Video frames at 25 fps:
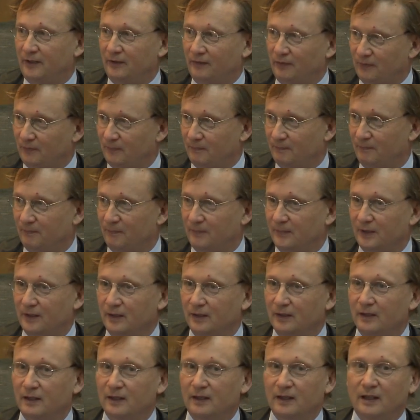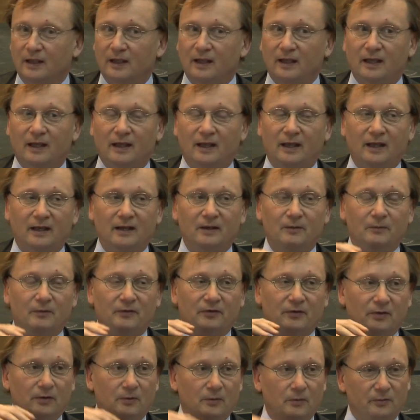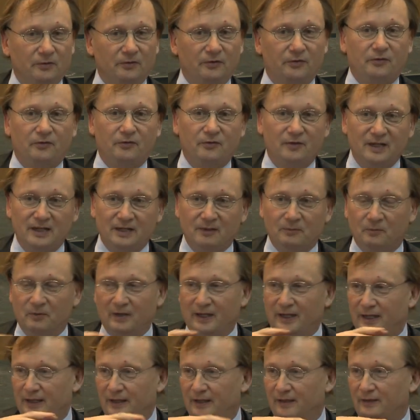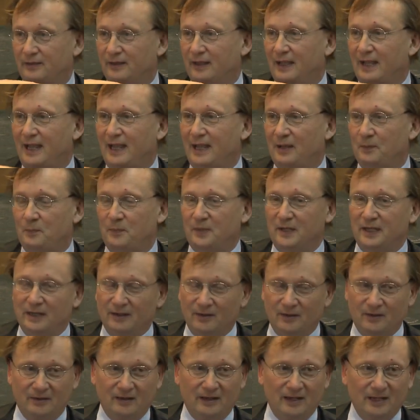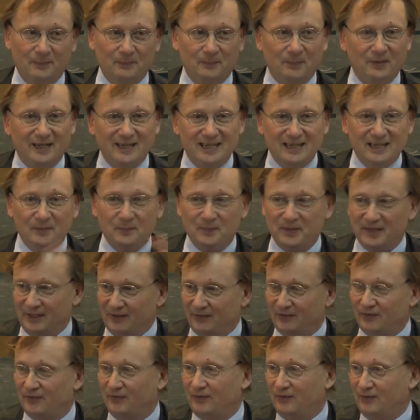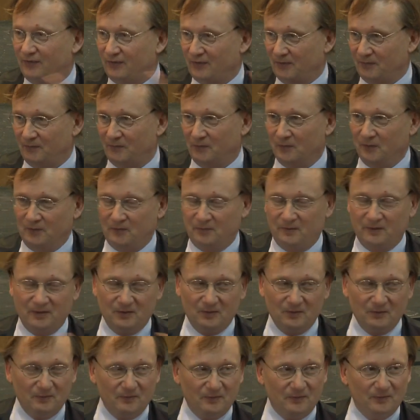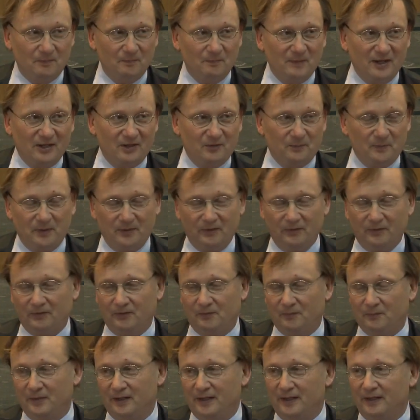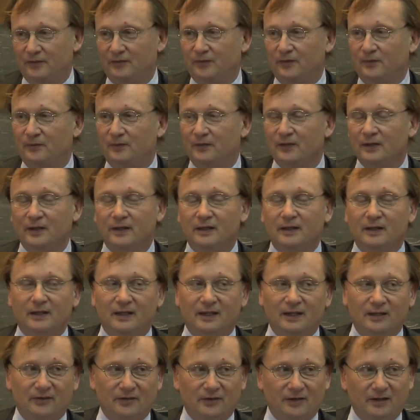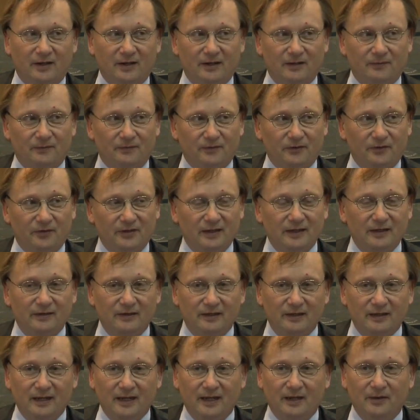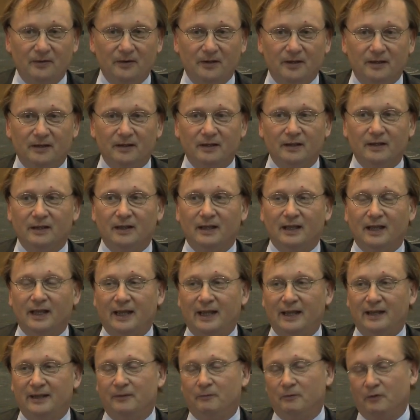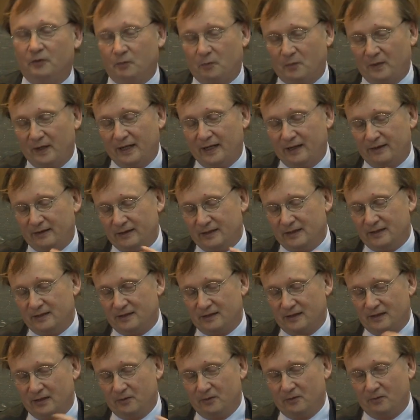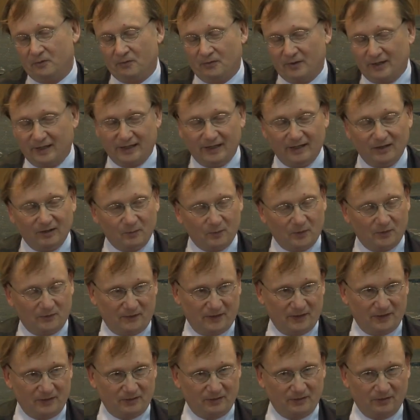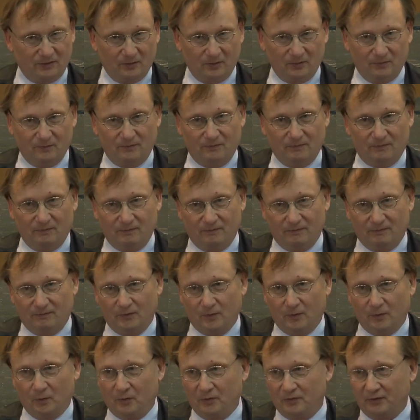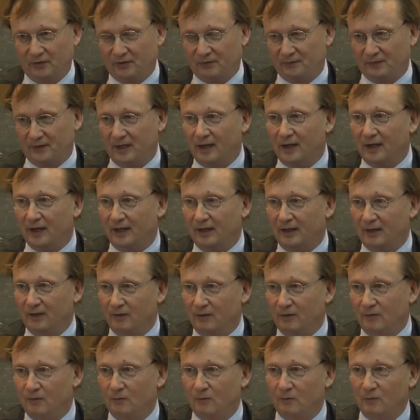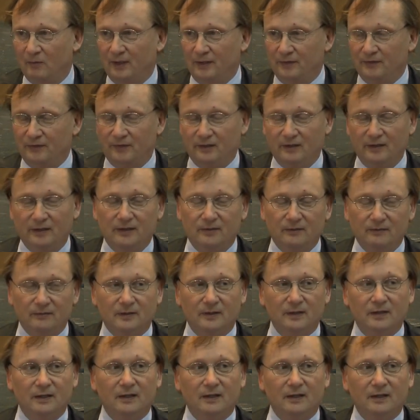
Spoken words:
is. And it was an old street where there had been like plague pits and so forth, where mass burials of plague. So it's a kind of seedy area. And it was where these low-grade professional authors for hire went to live.